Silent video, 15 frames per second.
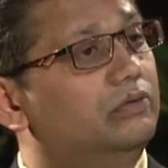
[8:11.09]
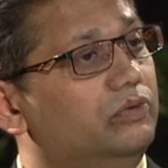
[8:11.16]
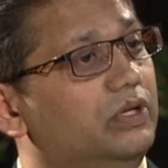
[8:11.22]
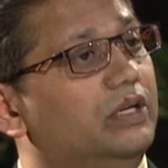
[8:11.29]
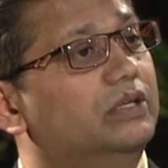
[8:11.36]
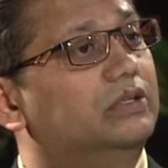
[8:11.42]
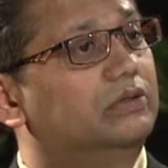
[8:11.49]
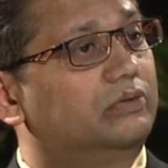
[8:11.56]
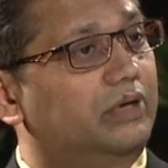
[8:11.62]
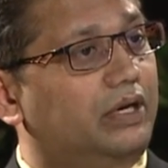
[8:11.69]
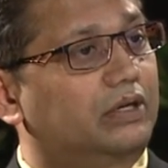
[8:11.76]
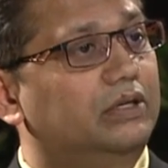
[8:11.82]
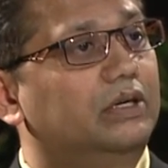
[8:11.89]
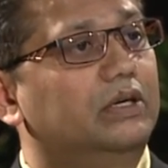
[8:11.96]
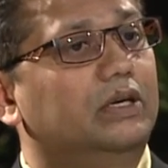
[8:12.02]
really
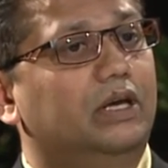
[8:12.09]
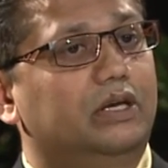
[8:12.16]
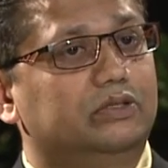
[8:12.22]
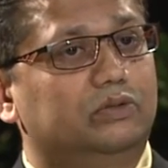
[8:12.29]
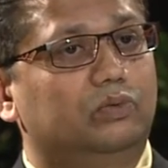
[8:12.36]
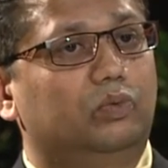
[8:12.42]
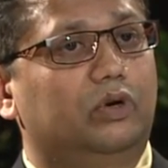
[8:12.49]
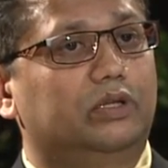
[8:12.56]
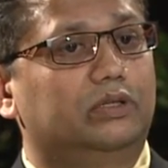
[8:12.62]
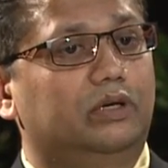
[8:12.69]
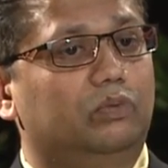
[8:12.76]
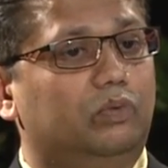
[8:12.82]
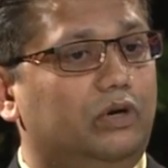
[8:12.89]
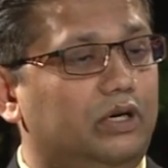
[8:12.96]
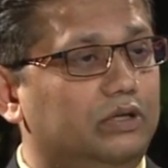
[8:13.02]
direct as to what they
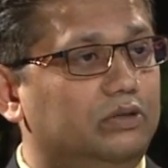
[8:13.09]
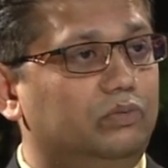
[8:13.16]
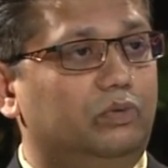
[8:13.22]
want,